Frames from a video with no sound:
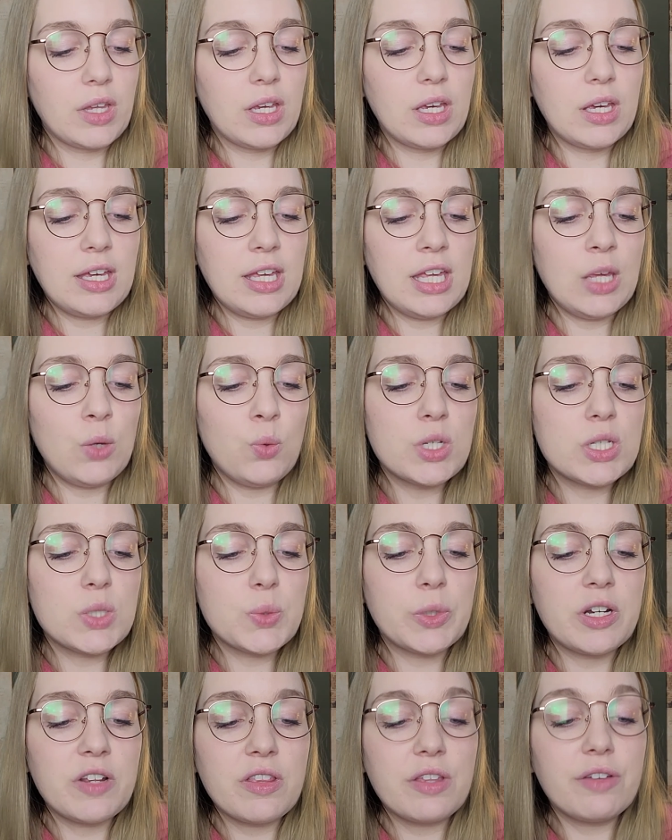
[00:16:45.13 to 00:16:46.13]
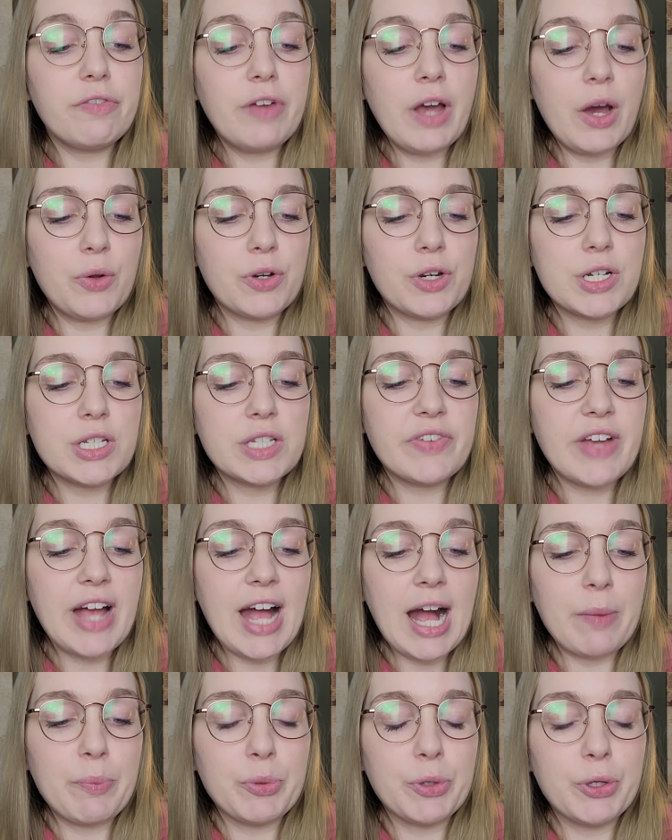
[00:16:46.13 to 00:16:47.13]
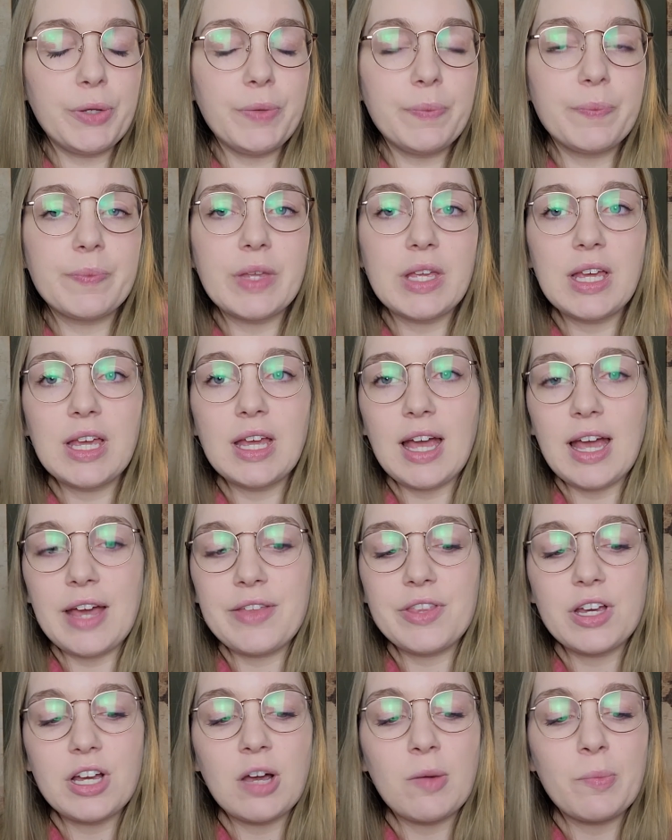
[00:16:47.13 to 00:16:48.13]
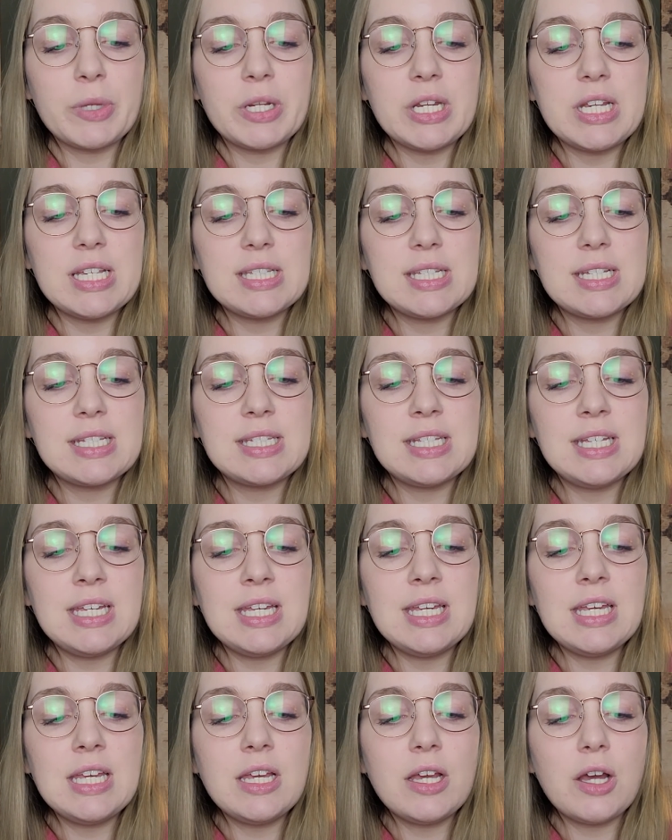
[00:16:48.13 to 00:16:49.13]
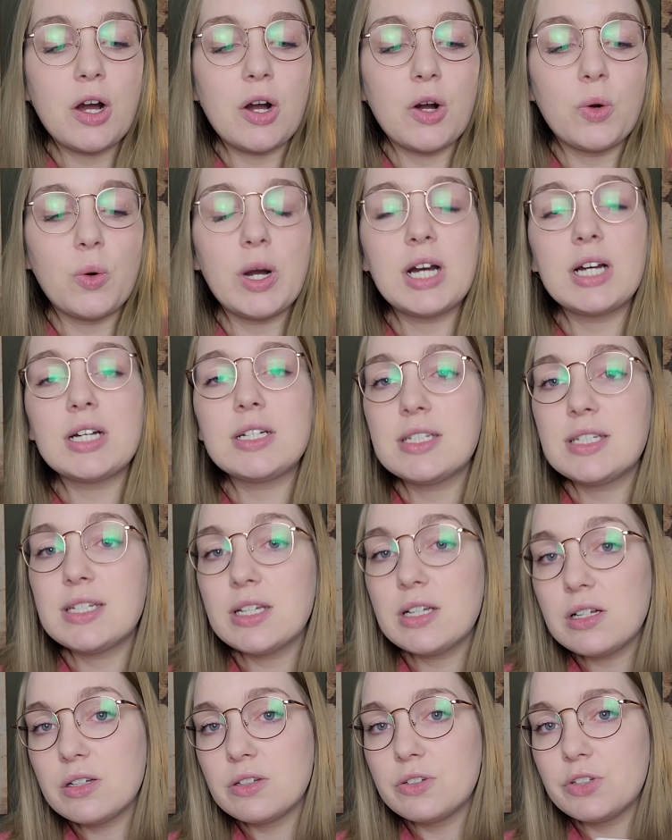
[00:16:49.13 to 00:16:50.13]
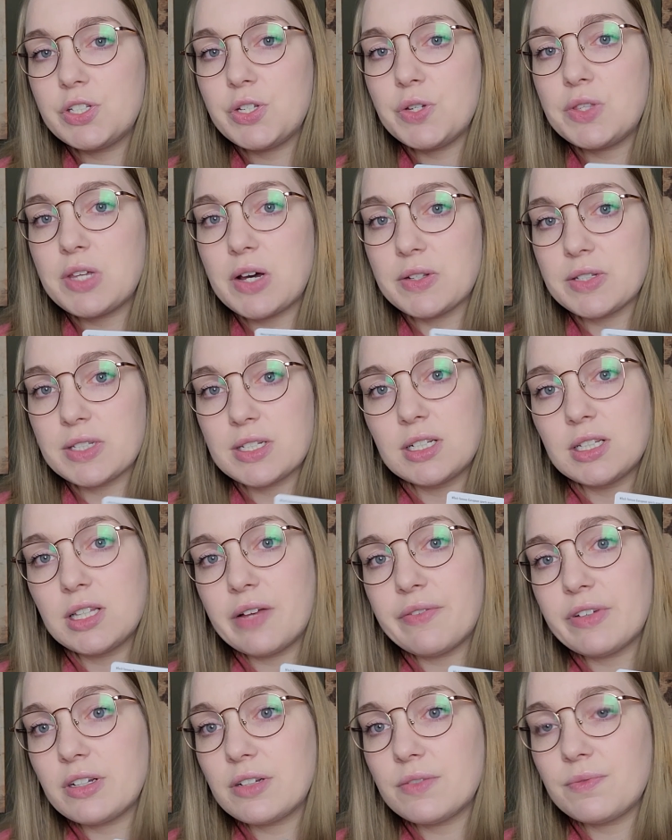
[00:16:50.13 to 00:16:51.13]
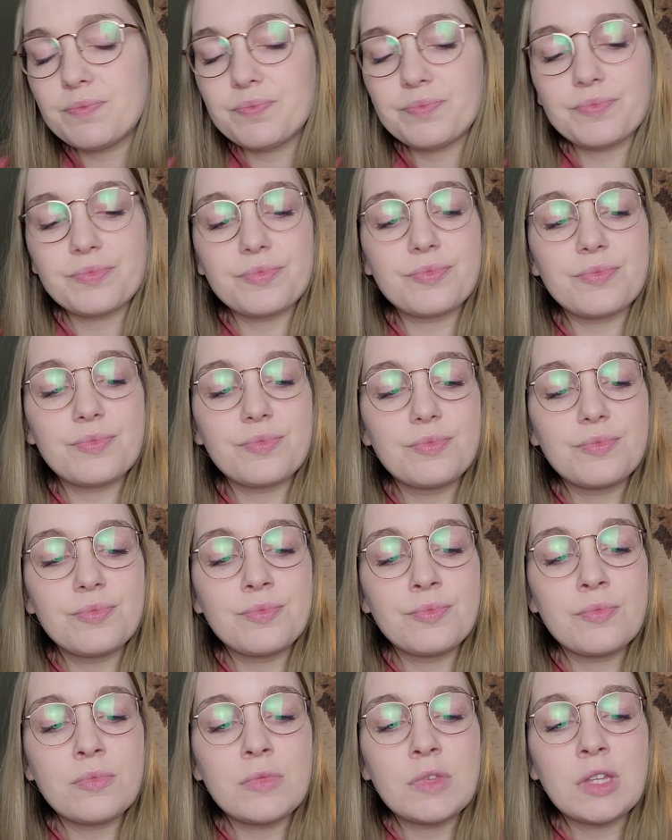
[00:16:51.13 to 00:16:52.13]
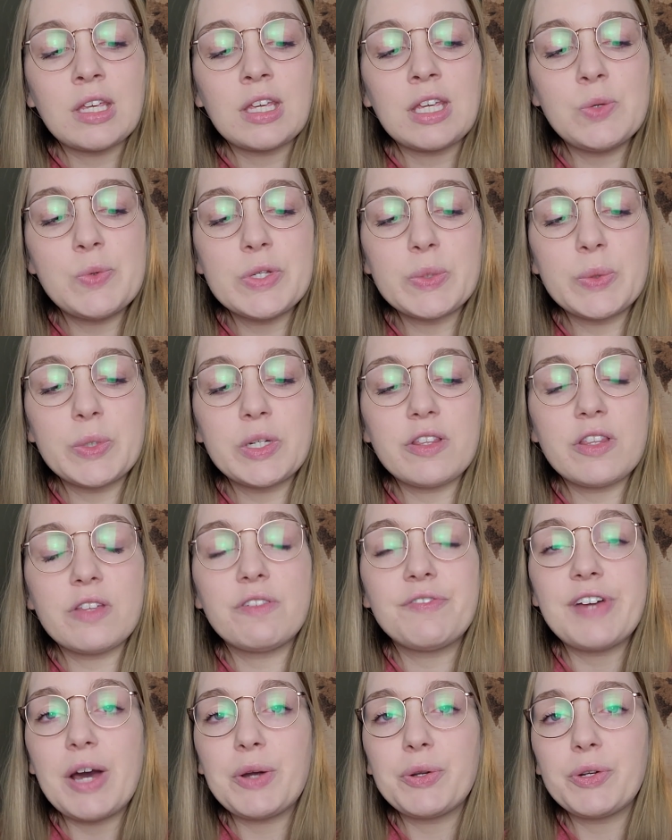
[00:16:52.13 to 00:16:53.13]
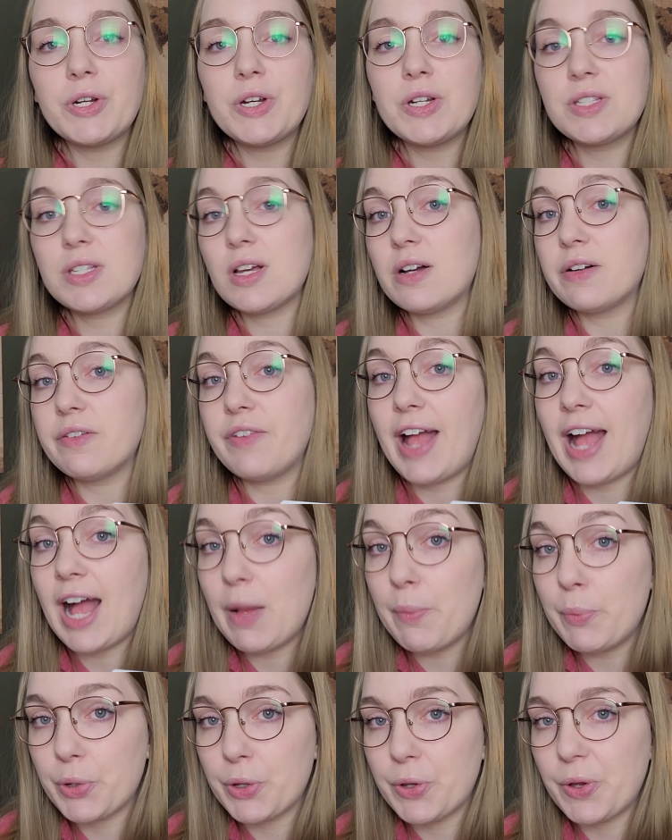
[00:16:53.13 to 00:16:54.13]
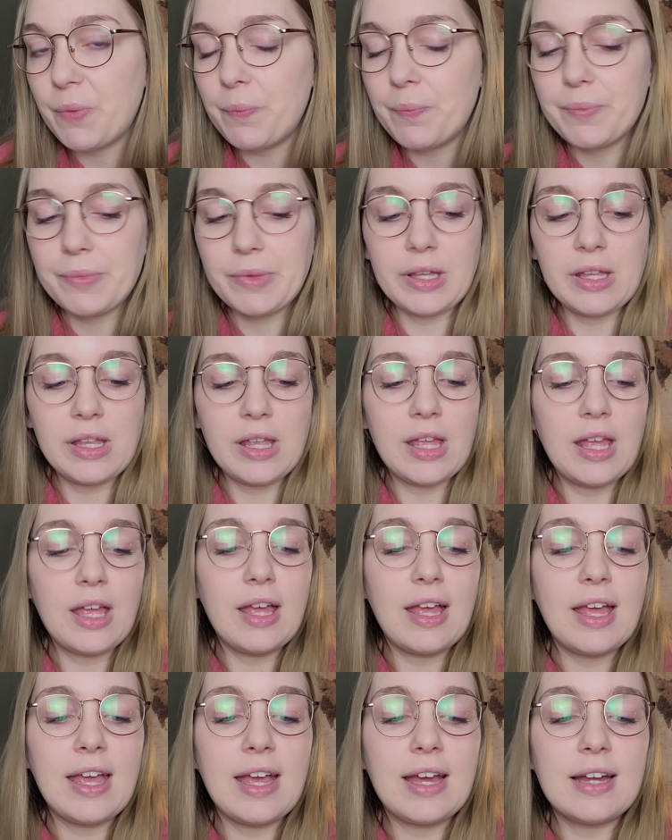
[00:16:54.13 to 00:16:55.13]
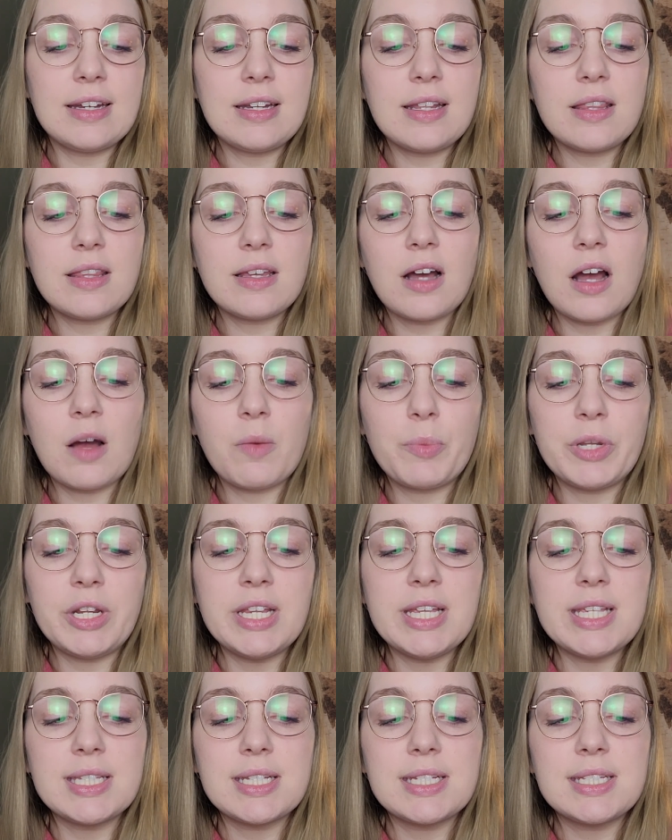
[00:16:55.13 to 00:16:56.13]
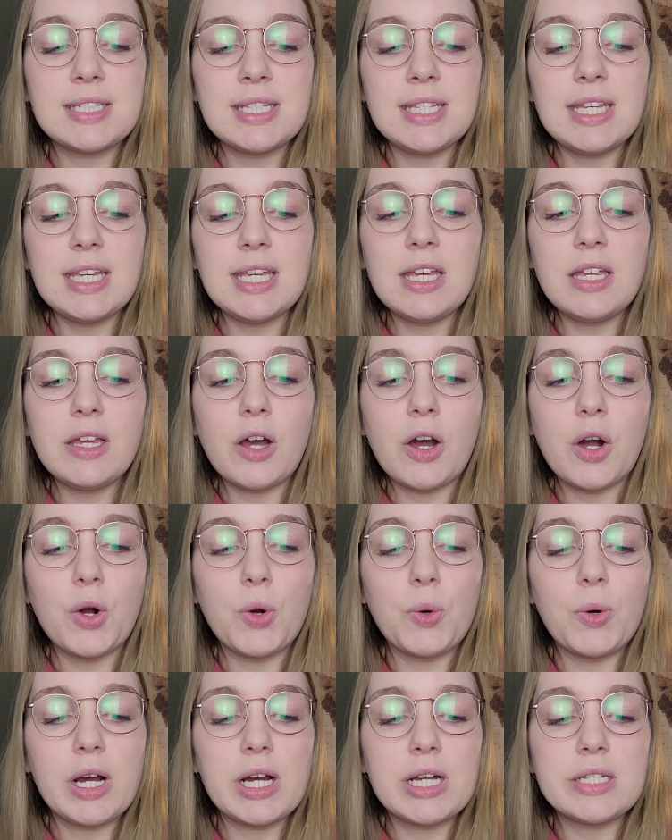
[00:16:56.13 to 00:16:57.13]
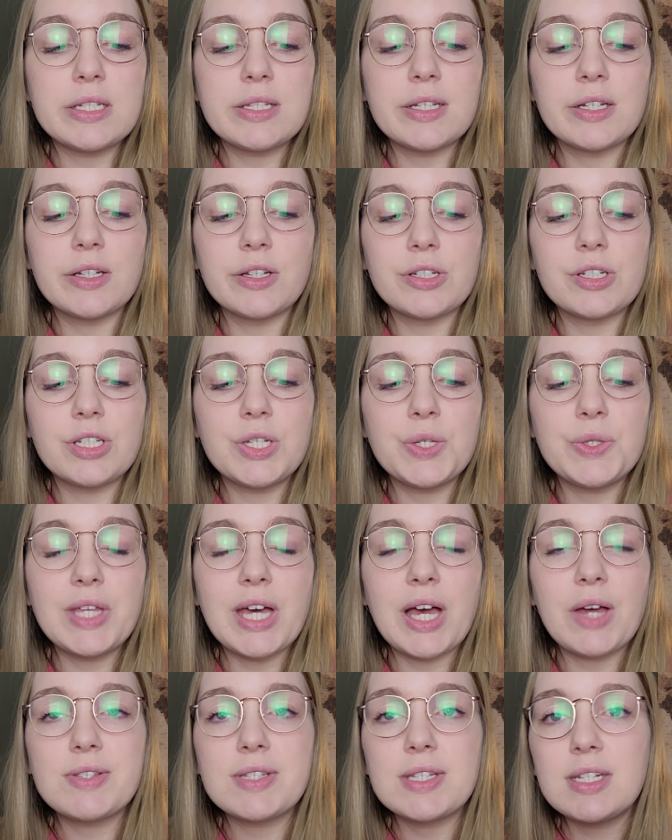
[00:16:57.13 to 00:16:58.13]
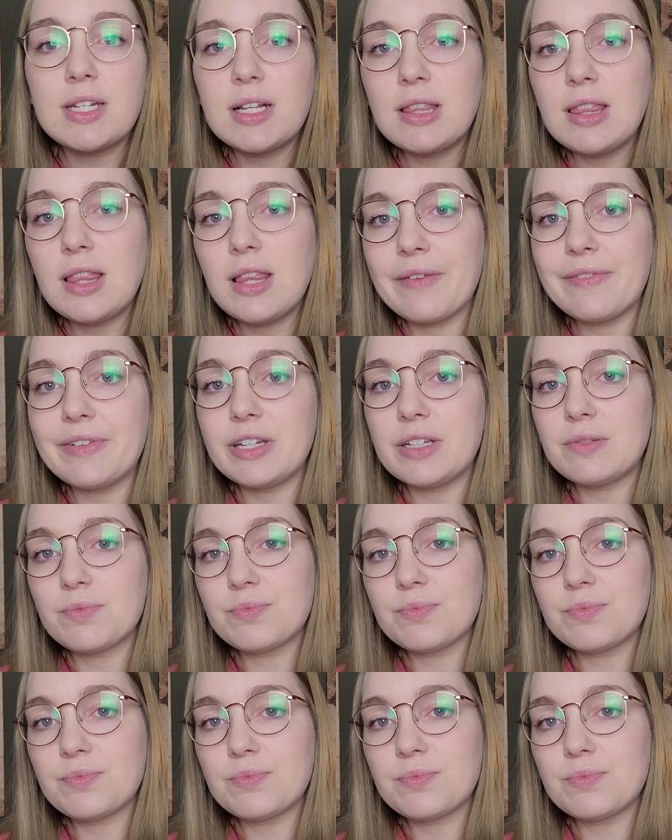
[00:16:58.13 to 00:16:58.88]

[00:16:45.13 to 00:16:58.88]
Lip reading: He was one of the founders of Apple and the company's CEO until 2011. He was one of the founders of Apple and the company's CEO until 2011.